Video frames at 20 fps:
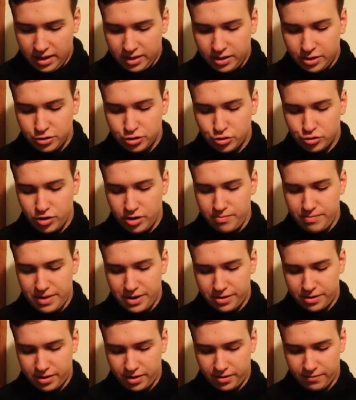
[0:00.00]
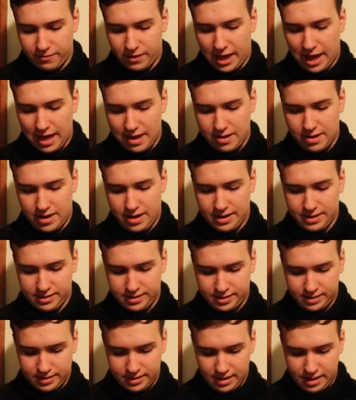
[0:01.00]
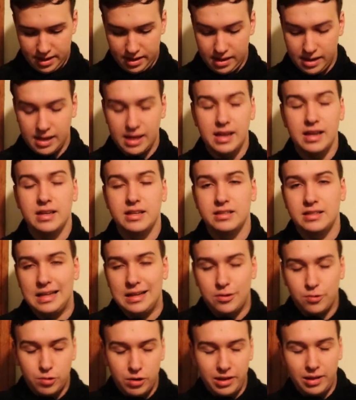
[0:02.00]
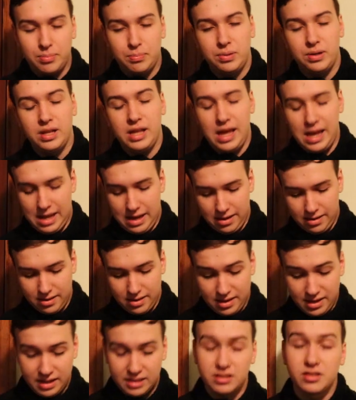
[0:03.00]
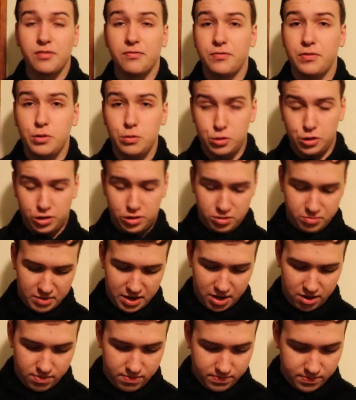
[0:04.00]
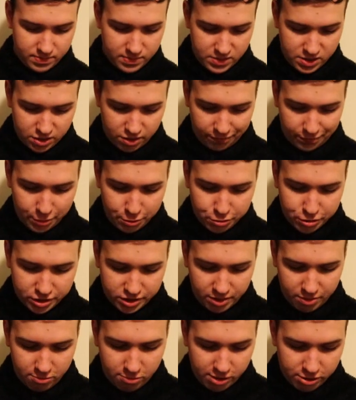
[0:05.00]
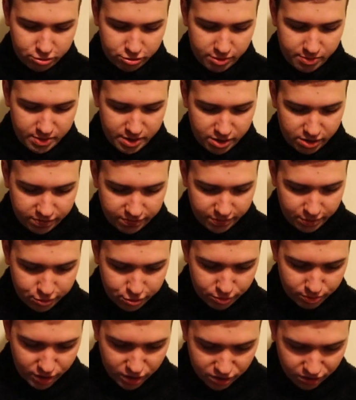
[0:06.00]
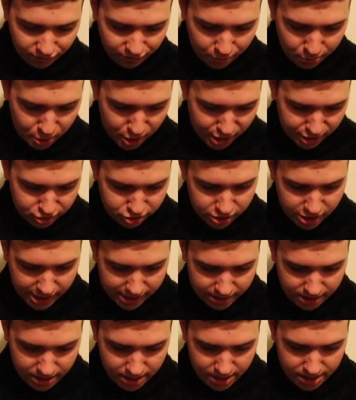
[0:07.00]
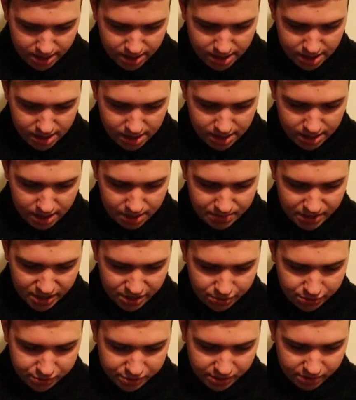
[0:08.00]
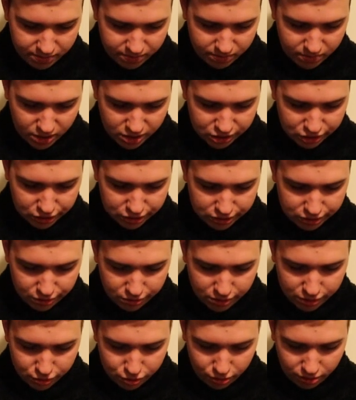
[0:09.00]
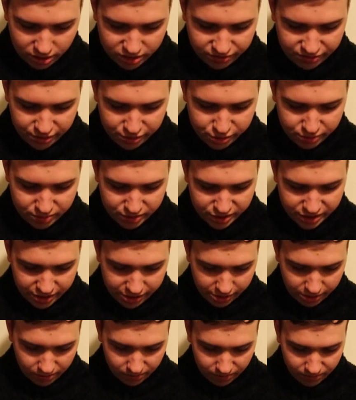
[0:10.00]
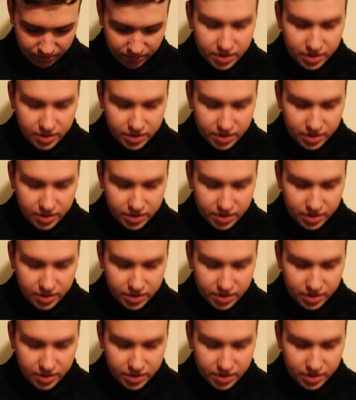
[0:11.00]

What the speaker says: There's Dream Mirror of Chaos. It is a quick play. It's a fusion spell. So fusion summon one Dream Mirror fusion monster from your extra deck by using monsters you control as fusion material.